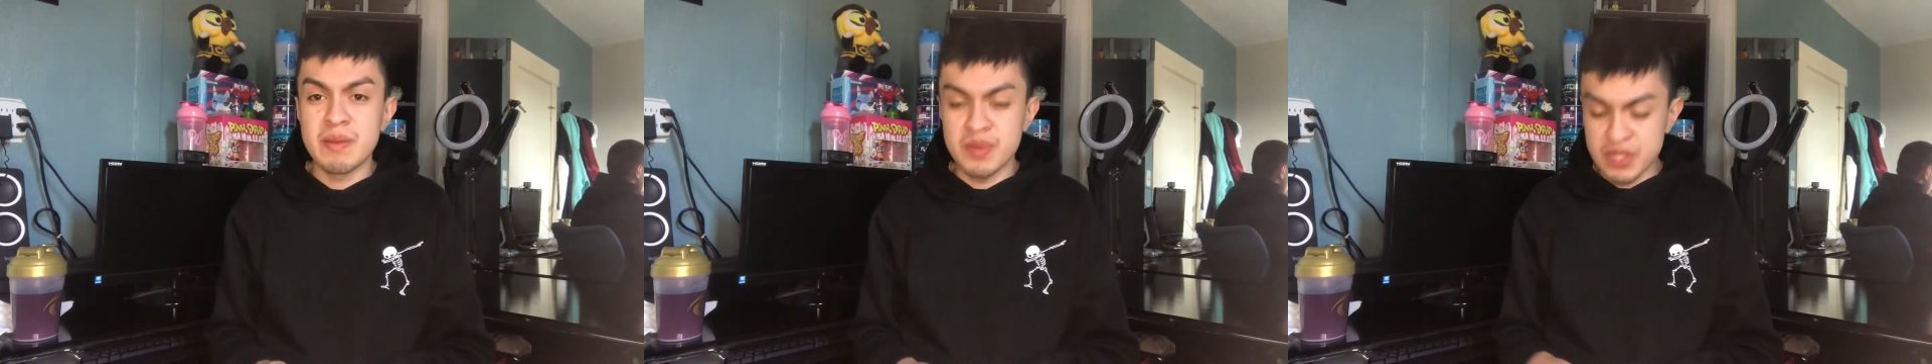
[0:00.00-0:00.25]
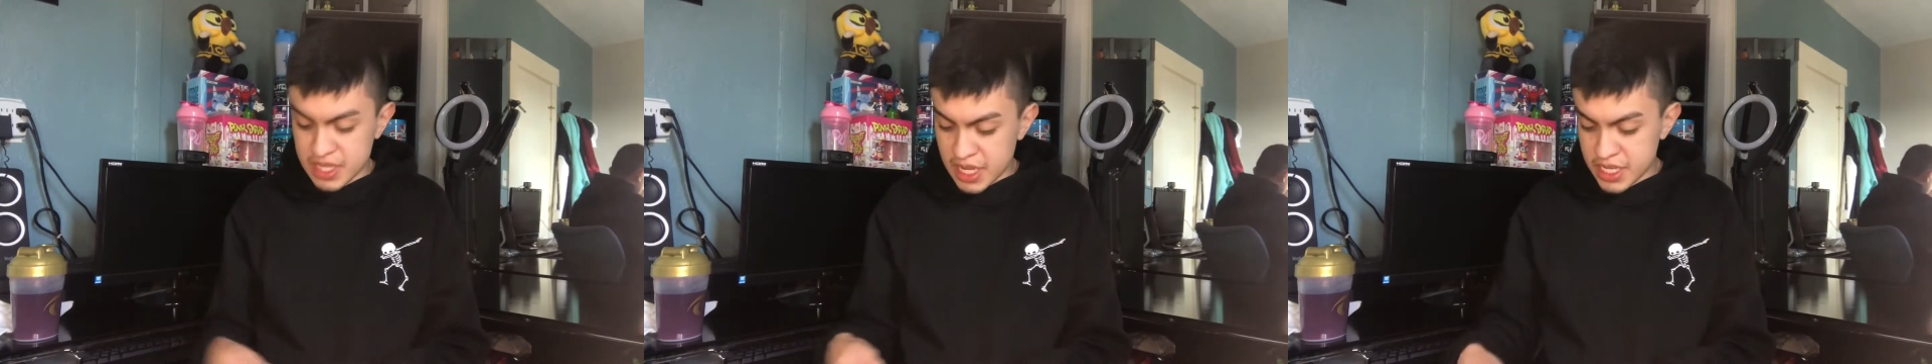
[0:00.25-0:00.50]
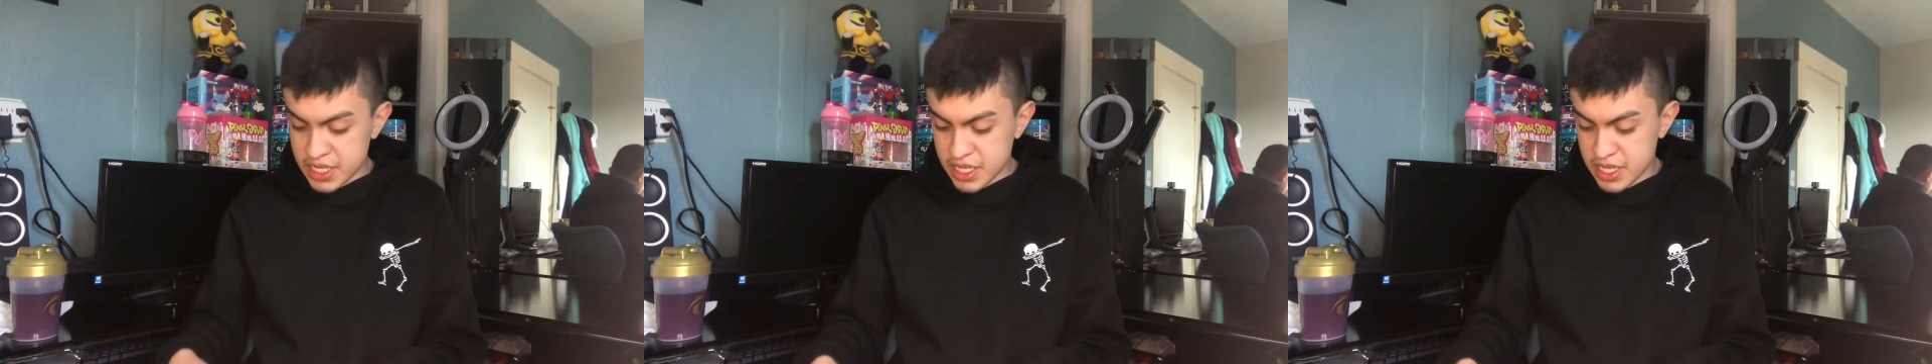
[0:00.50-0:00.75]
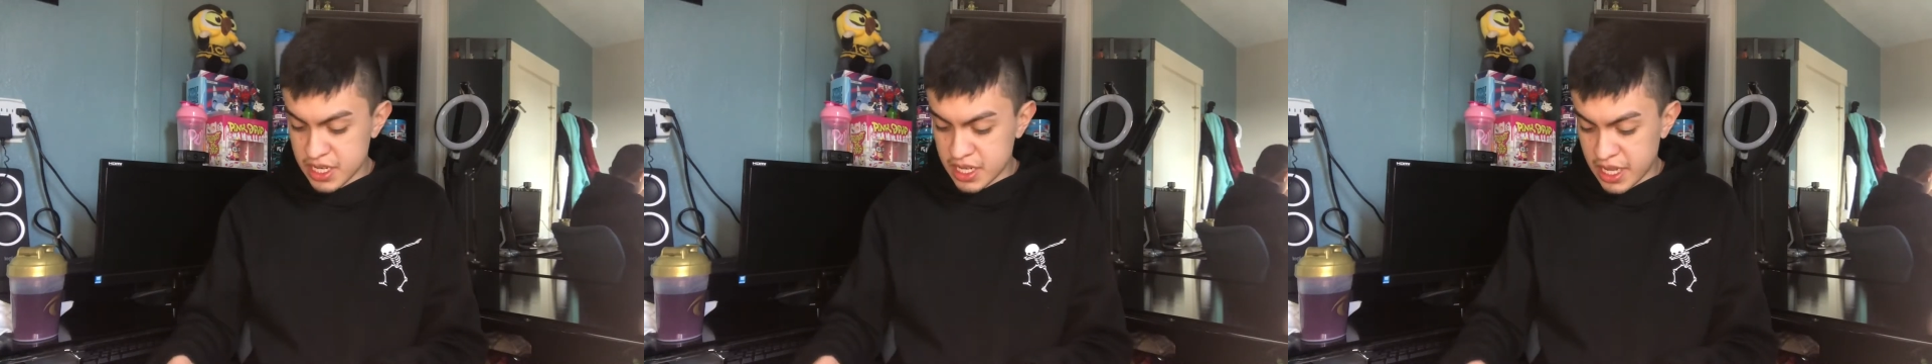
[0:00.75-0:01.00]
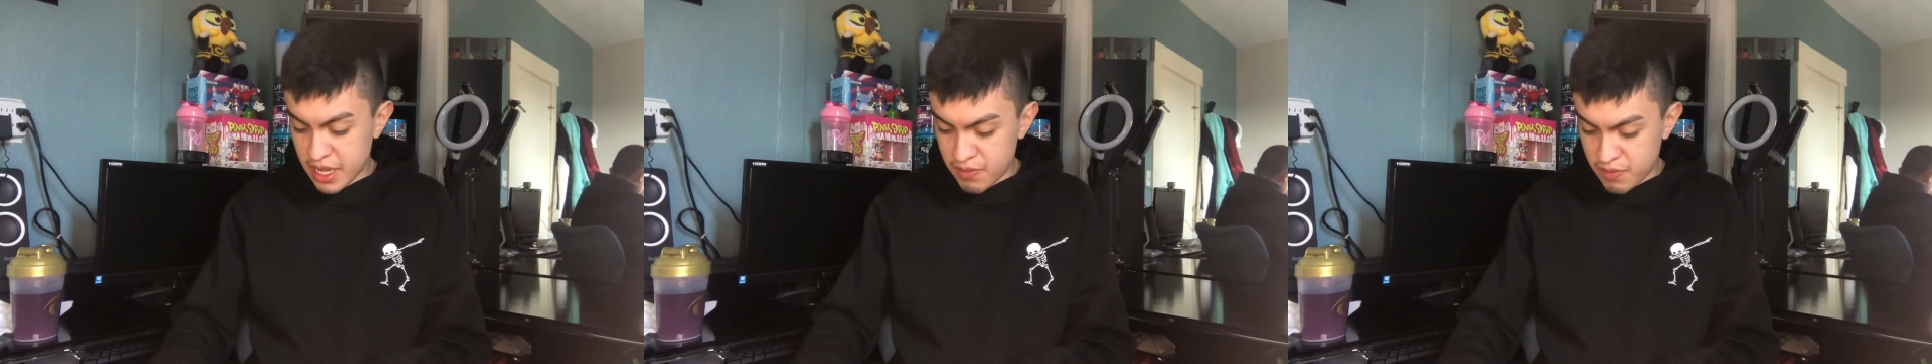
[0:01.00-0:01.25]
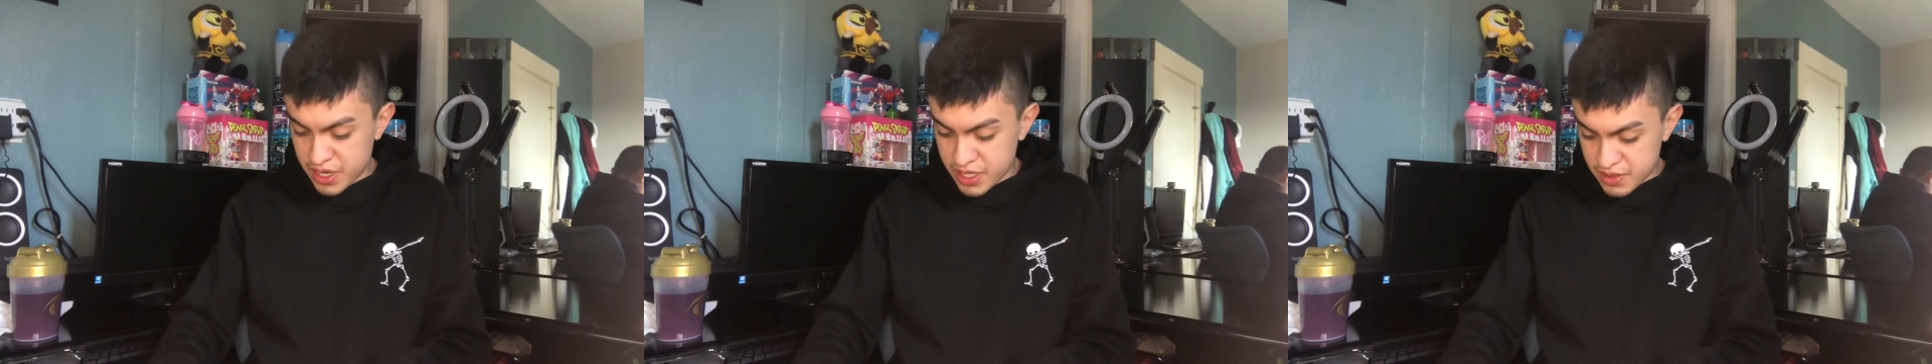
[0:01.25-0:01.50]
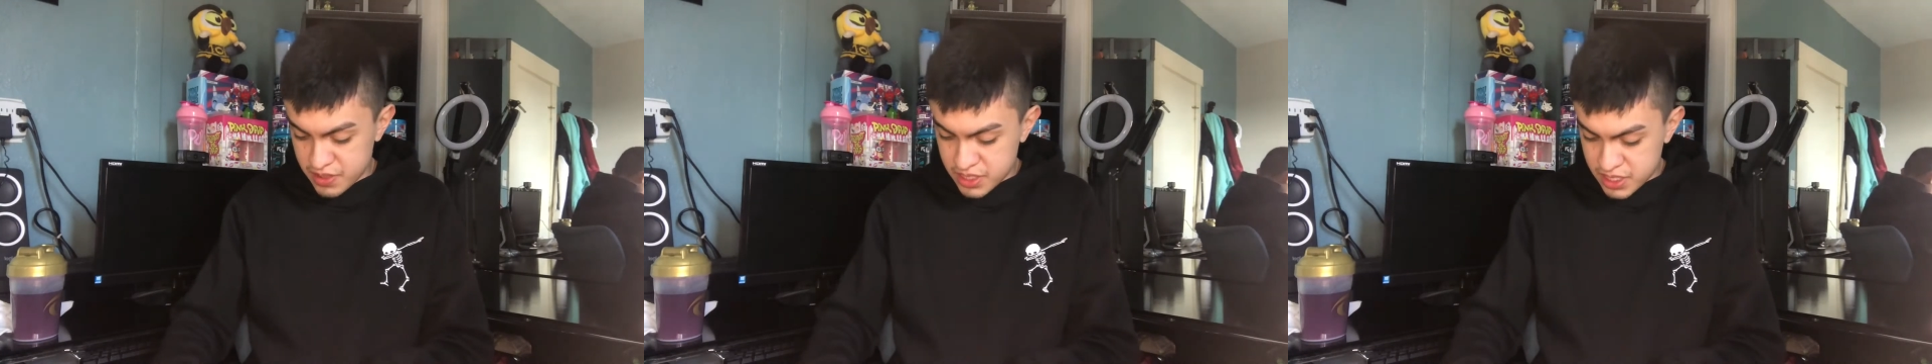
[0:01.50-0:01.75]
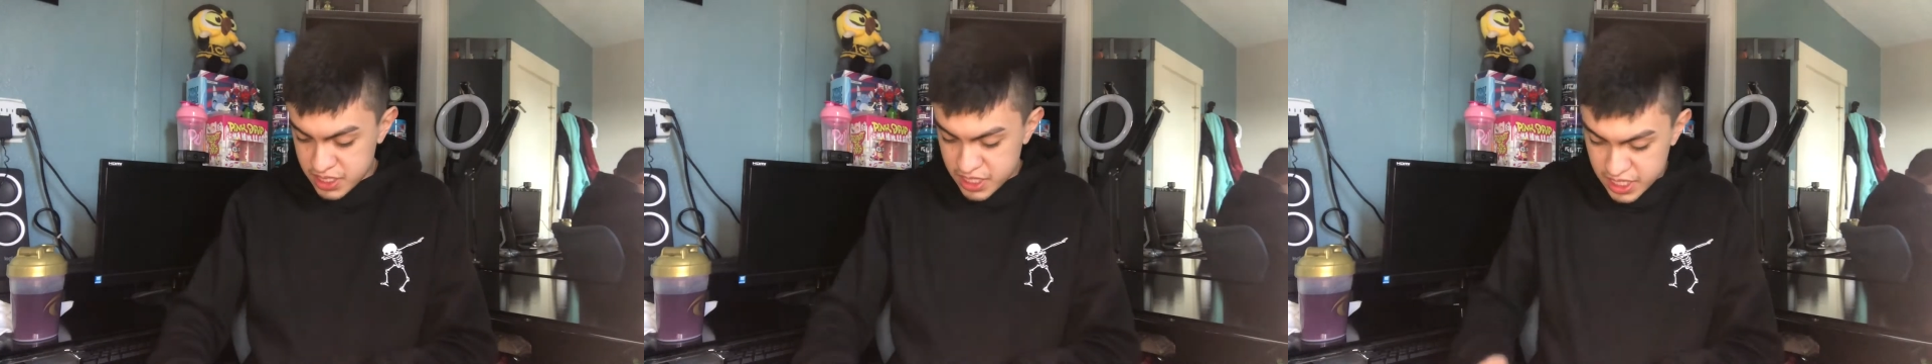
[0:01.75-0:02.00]
possession. Can't wait to
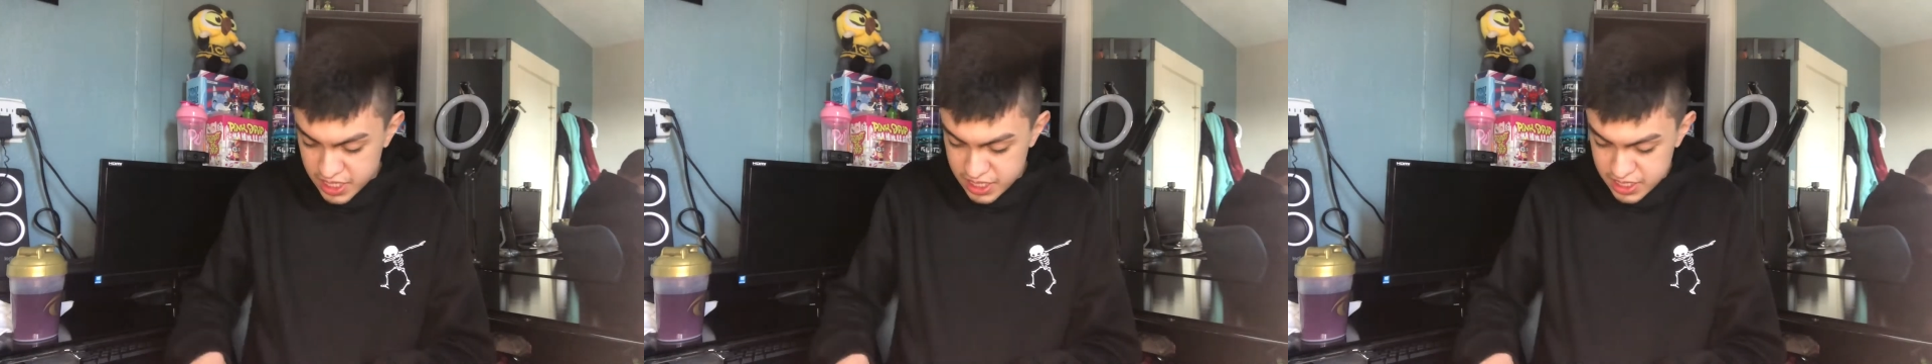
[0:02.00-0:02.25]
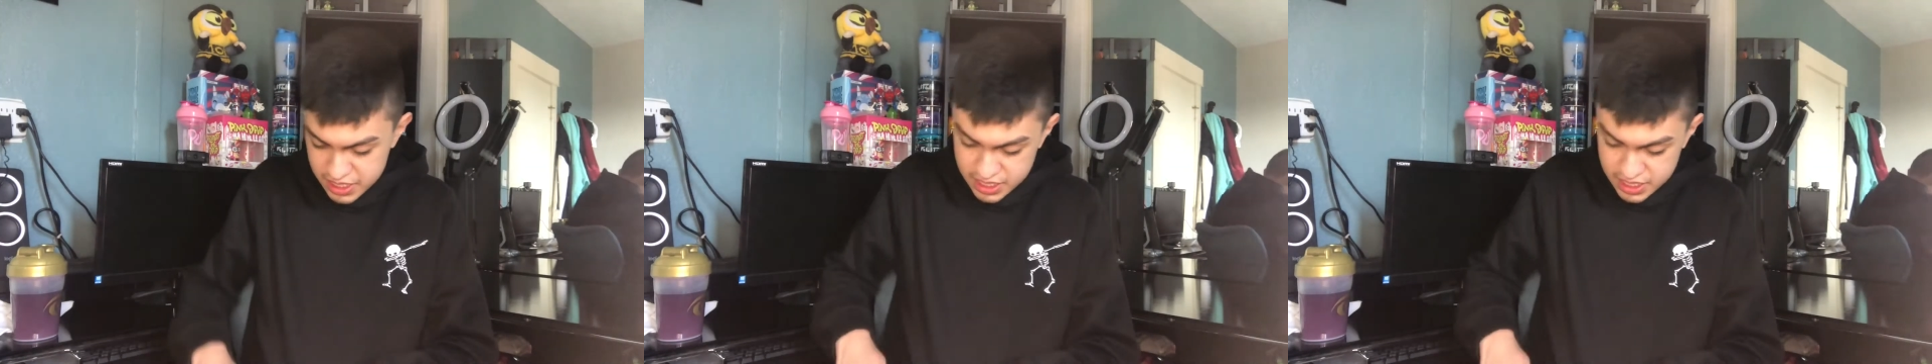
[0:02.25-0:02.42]
see it